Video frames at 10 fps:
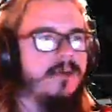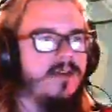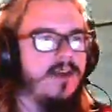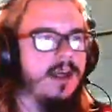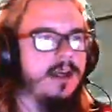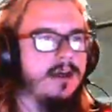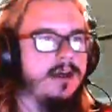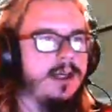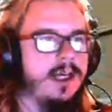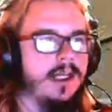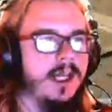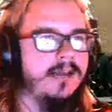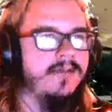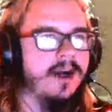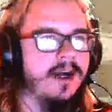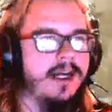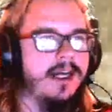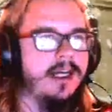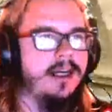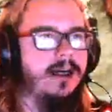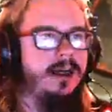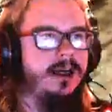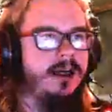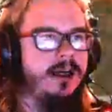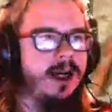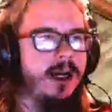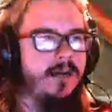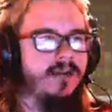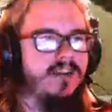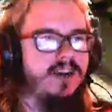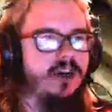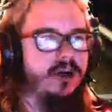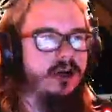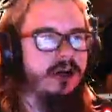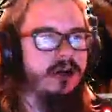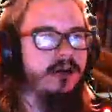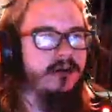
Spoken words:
that get, like, very obscure